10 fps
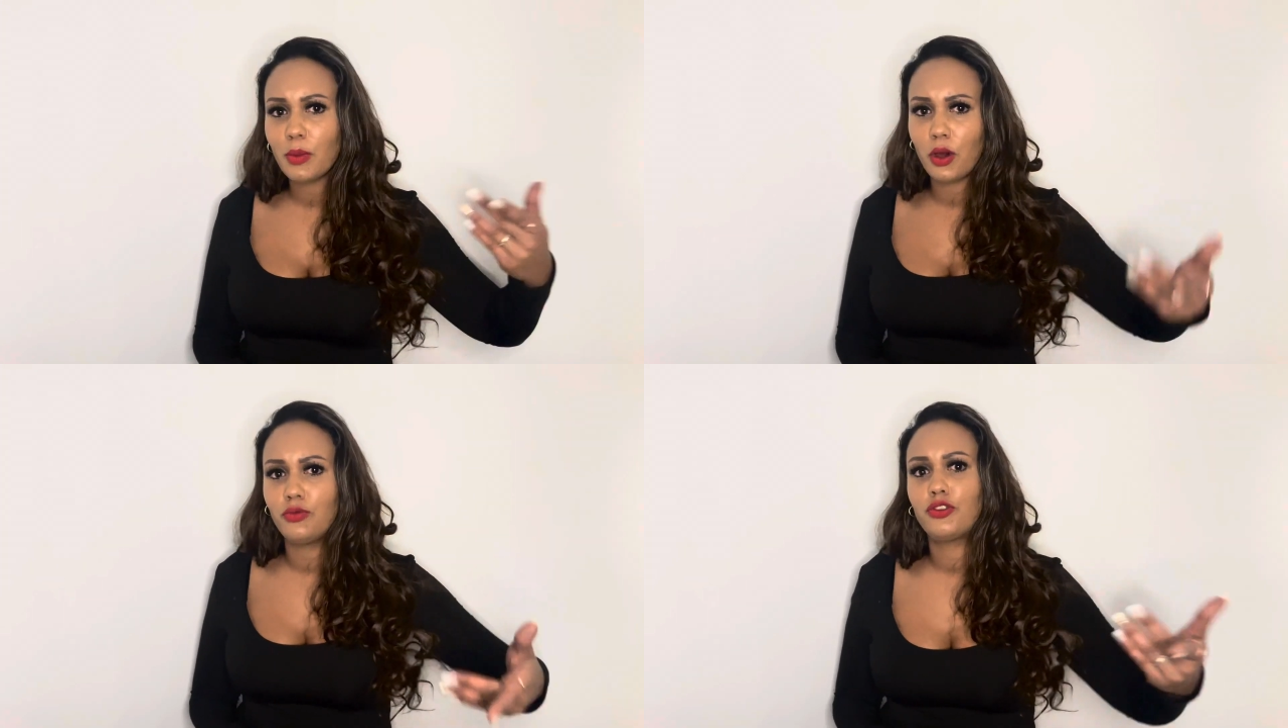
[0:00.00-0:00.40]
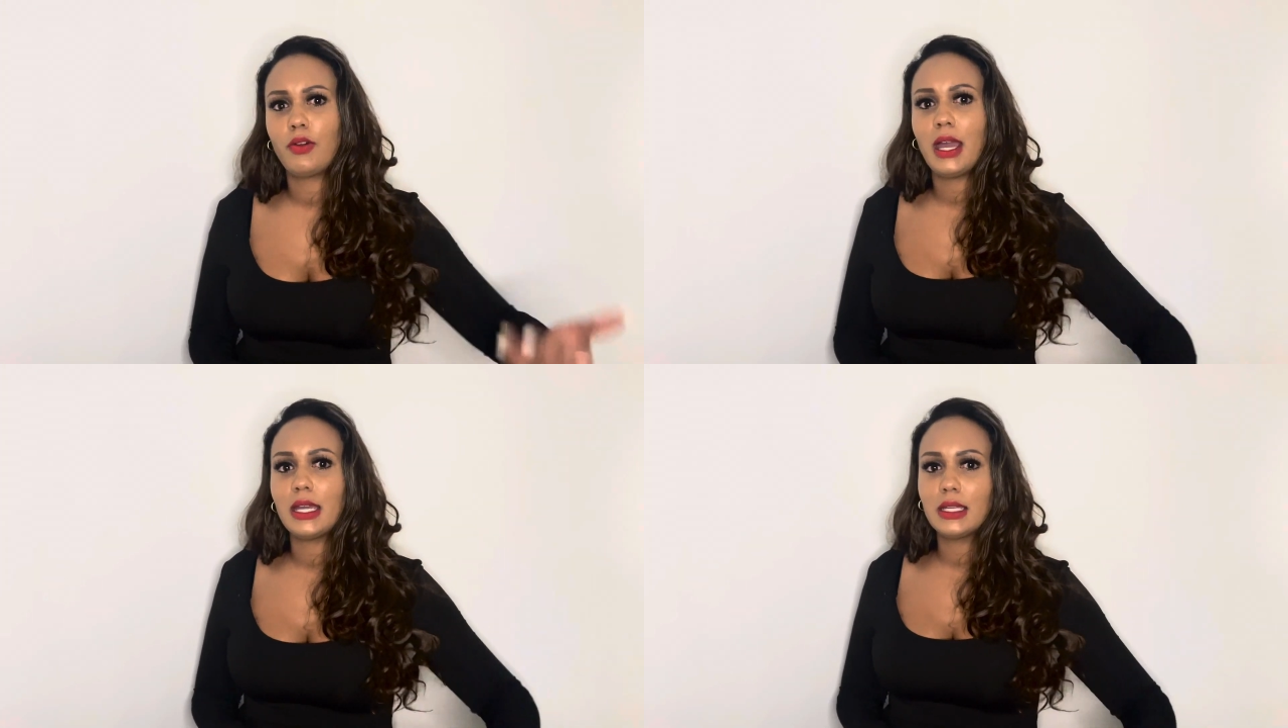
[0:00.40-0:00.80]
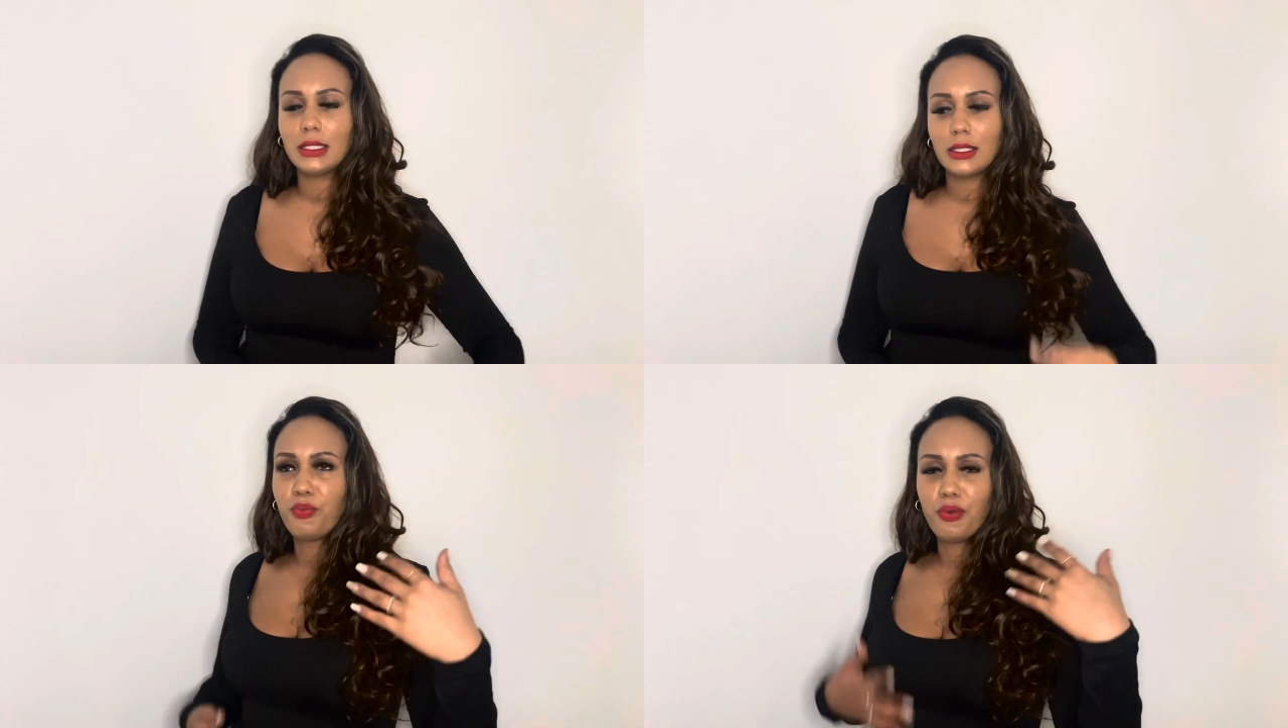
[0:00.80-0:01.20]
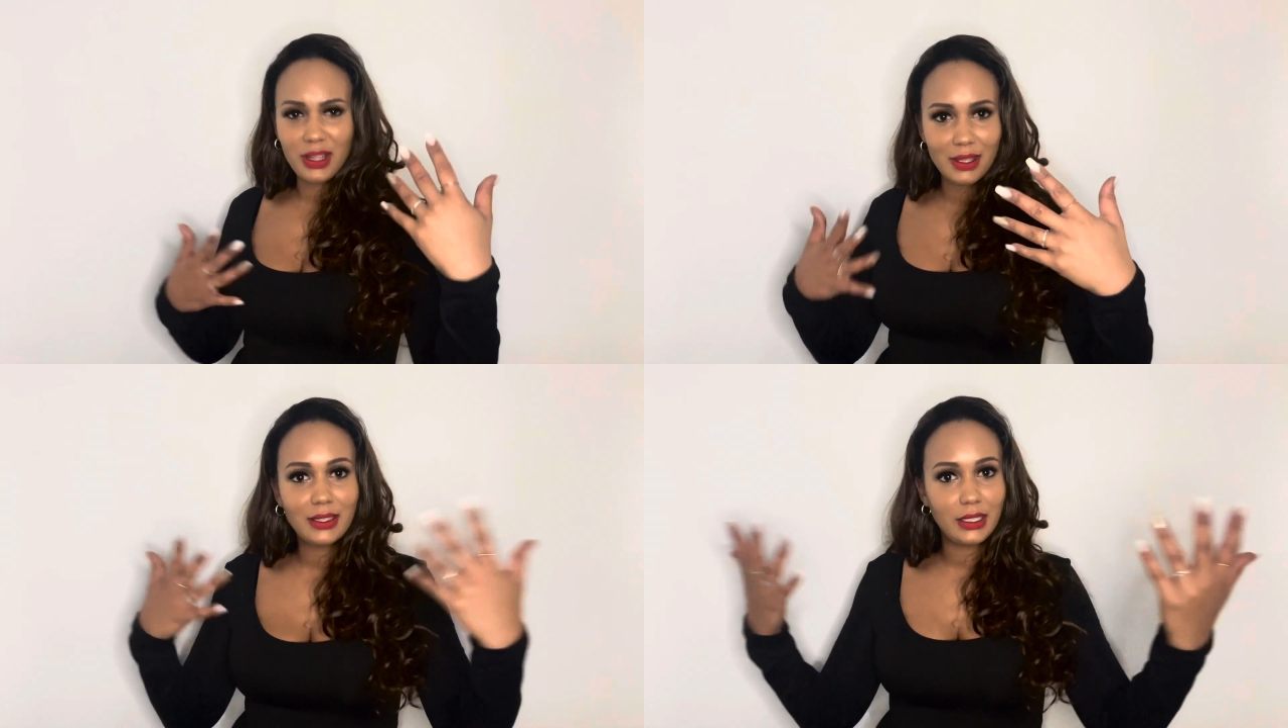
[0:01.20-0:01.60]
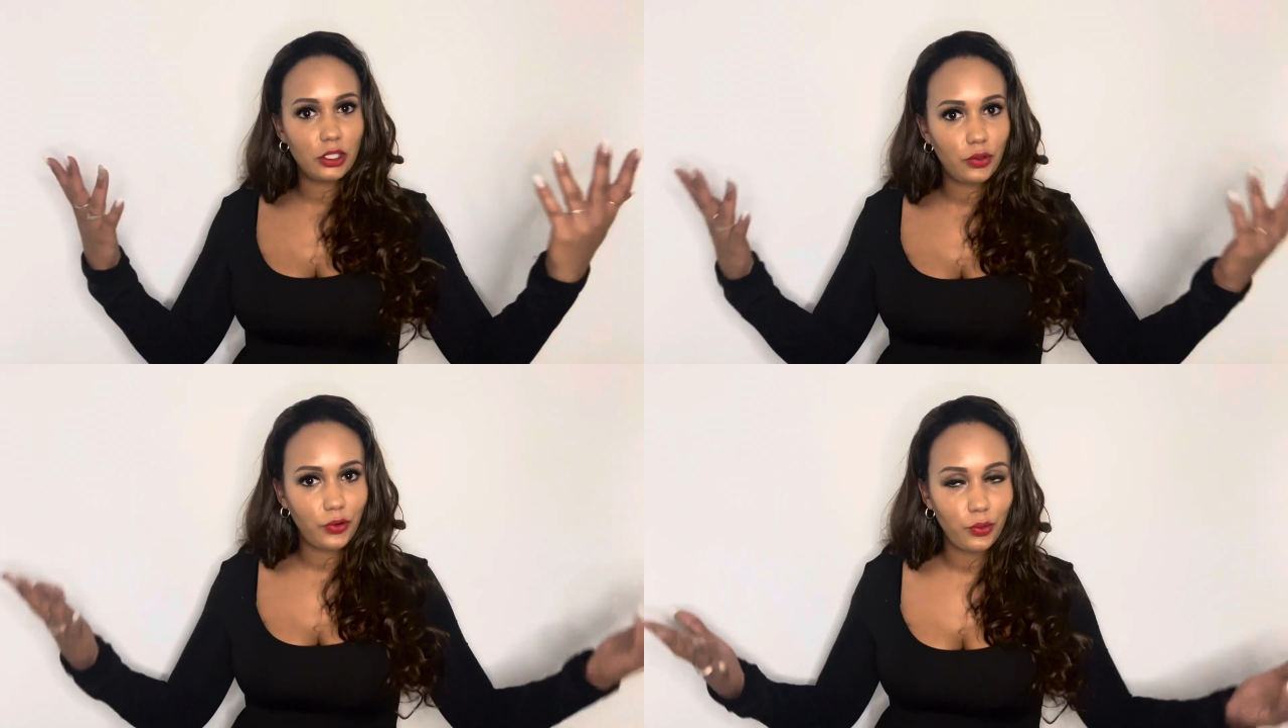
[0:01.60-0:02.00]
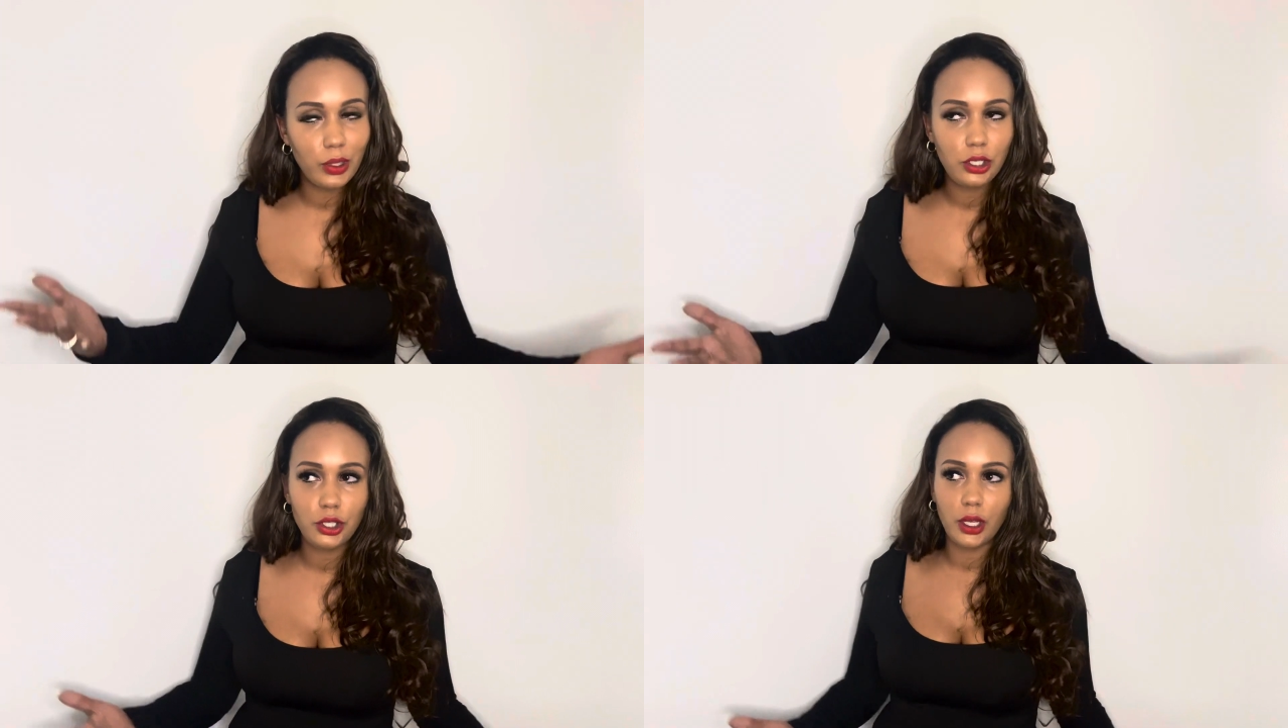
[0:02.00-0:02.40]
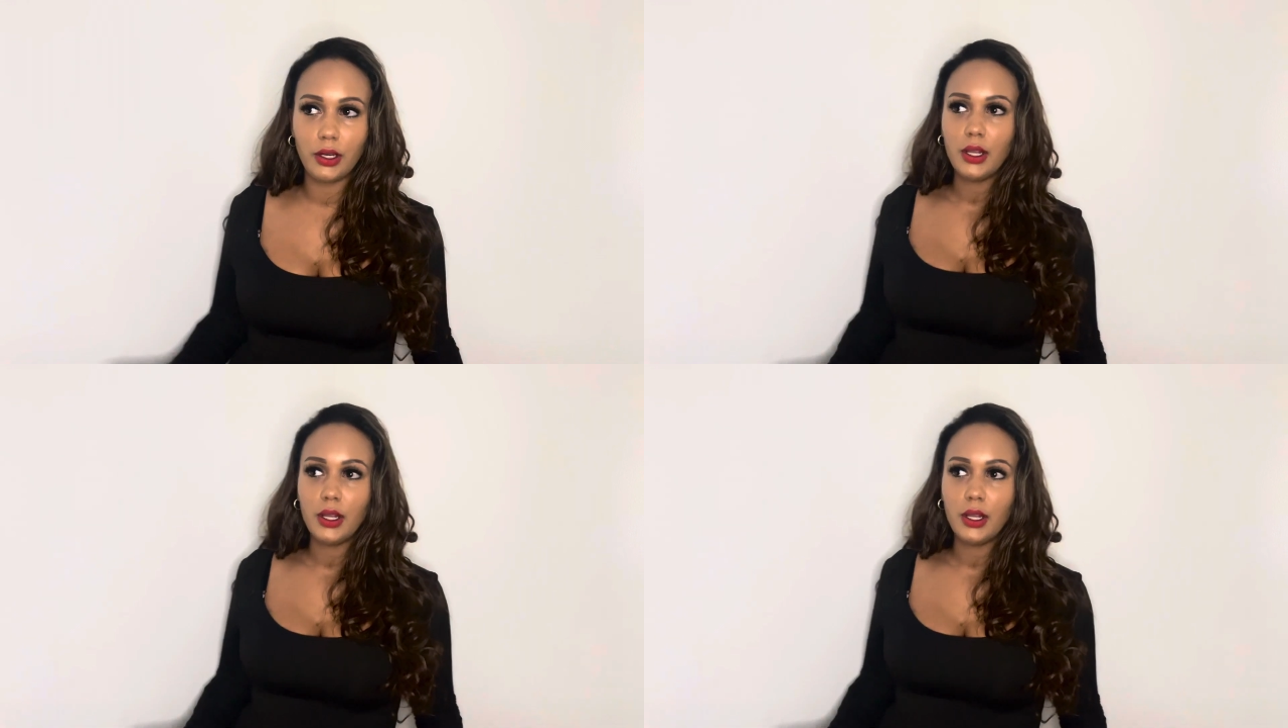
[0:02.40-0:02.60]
on track and to bring things into fruition.